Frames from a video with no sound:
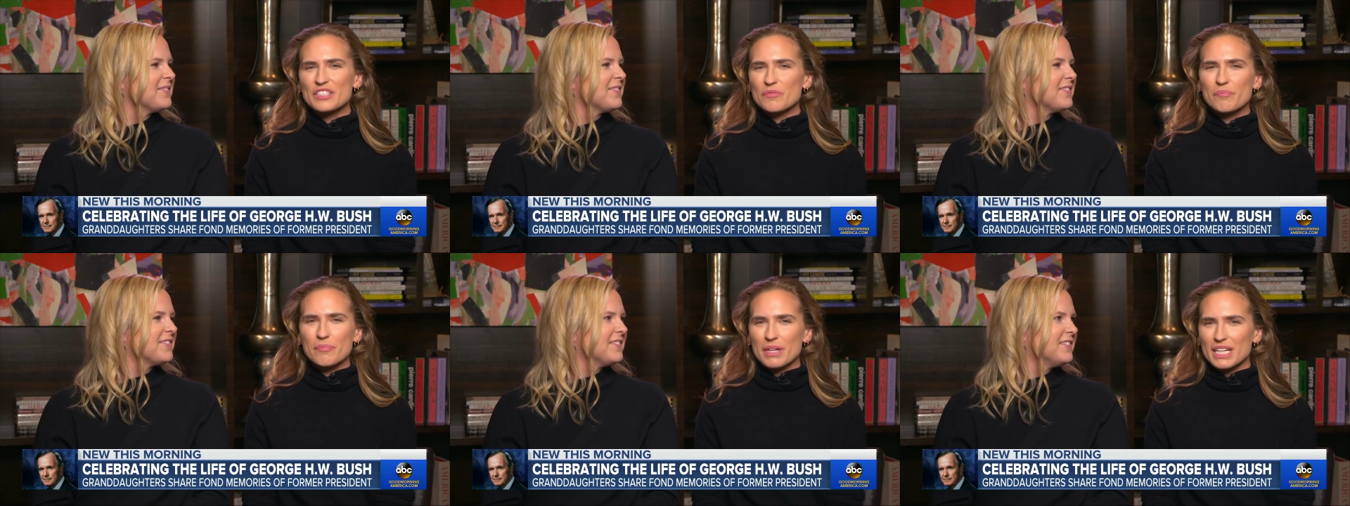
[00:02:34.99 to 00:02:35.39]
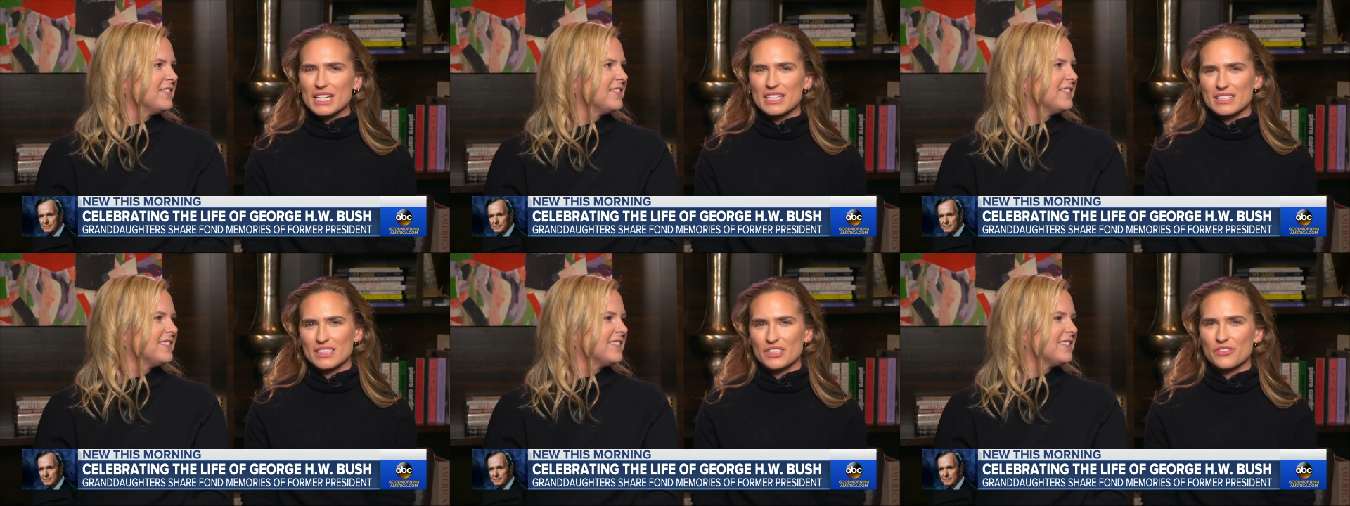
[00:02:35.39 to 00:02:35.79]
Speaker 1: the
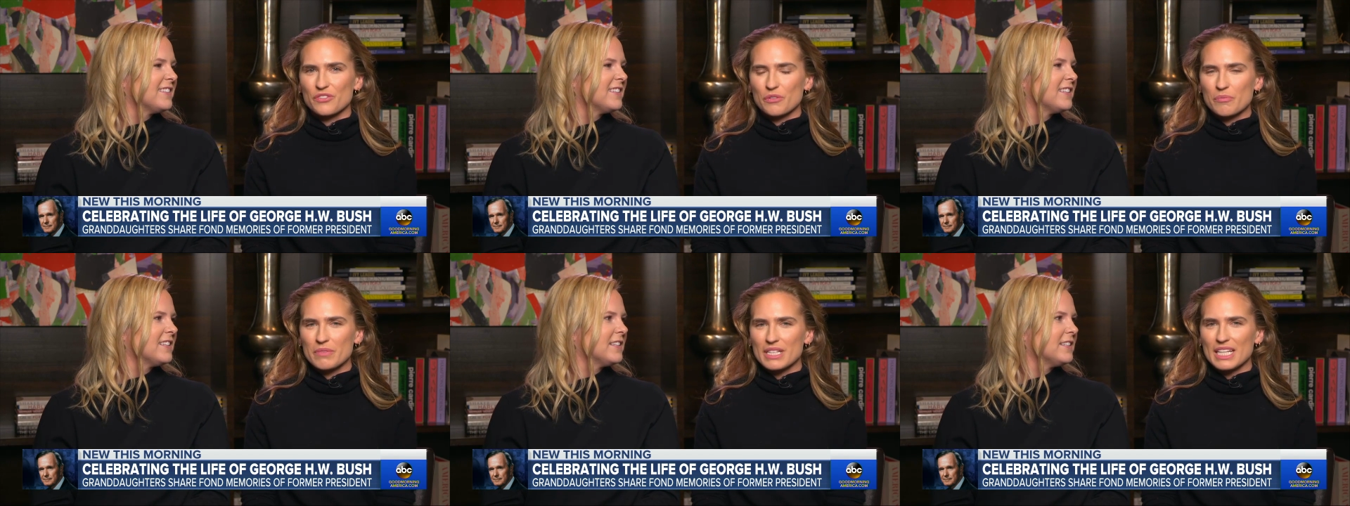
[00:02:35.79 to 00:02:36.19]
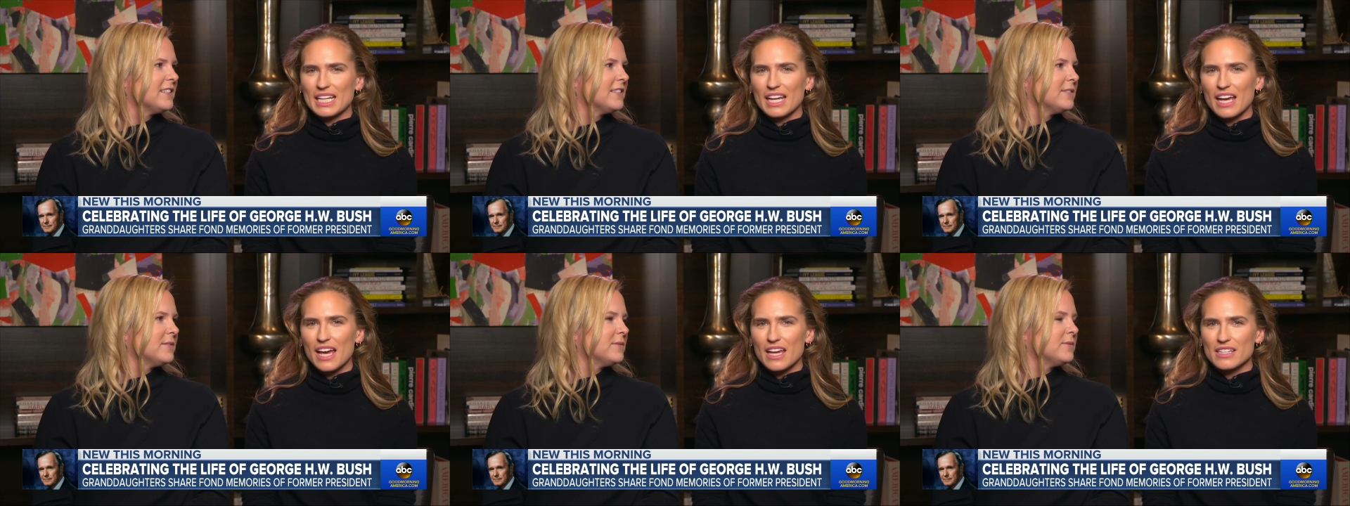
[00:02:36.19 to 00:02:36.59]
biggest for
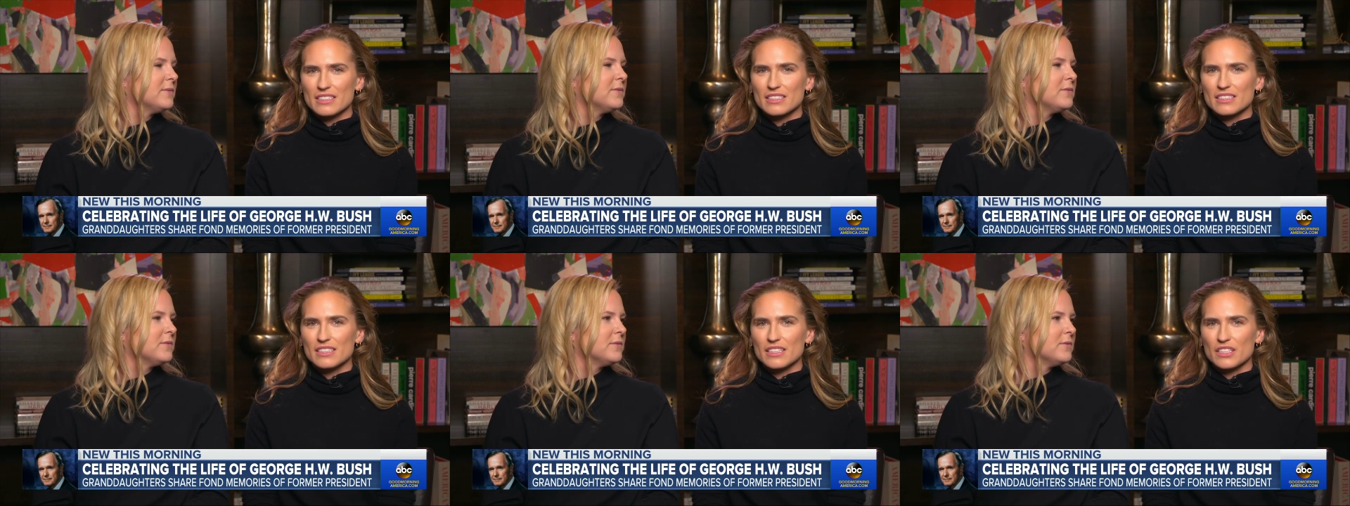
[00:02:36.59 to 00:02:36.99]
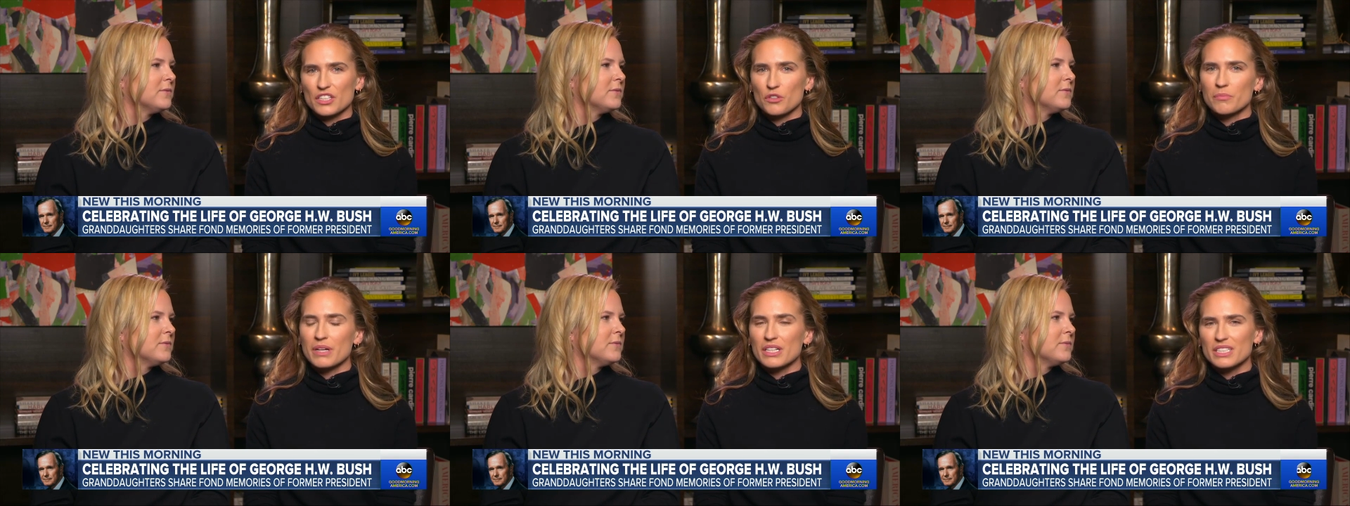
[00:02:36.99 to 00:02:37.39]
me is
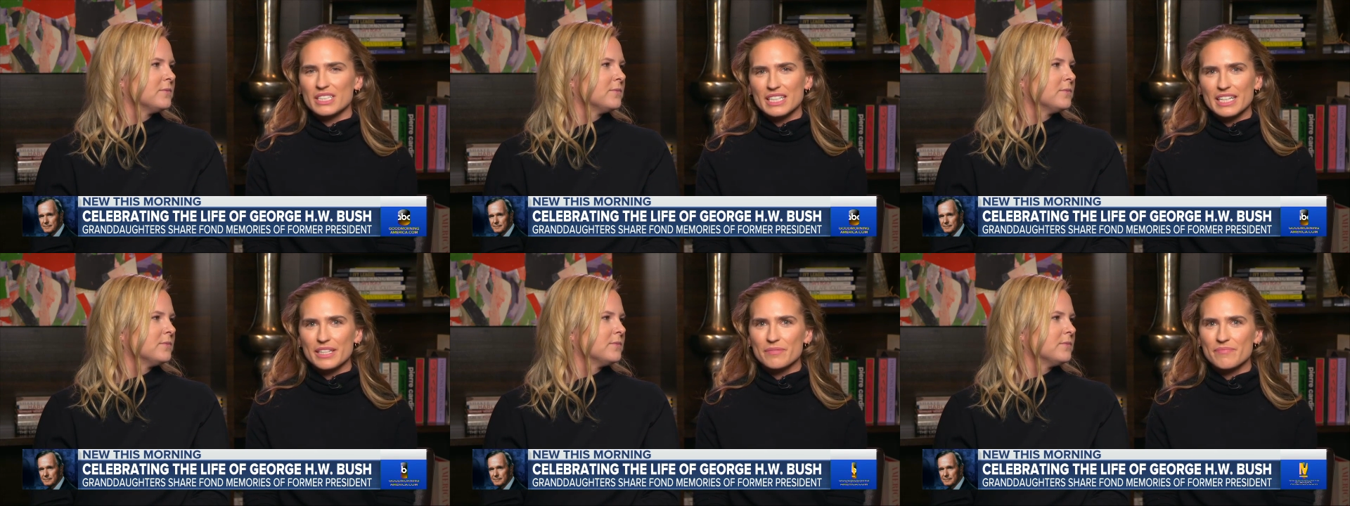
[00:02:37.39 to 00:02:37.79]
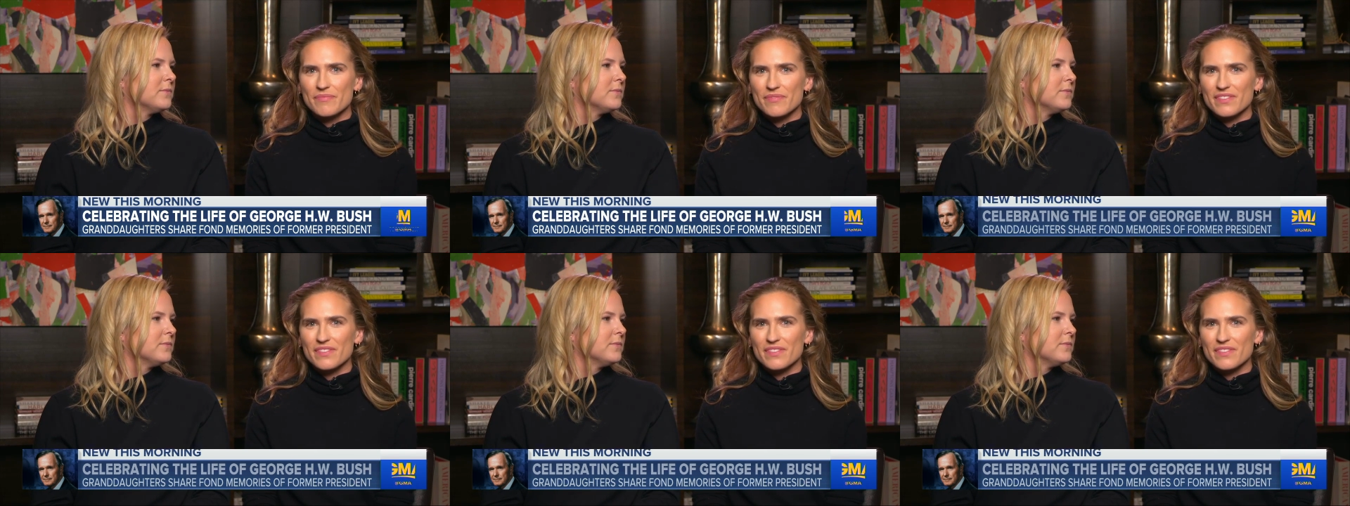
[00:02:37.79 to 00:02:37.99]
humility.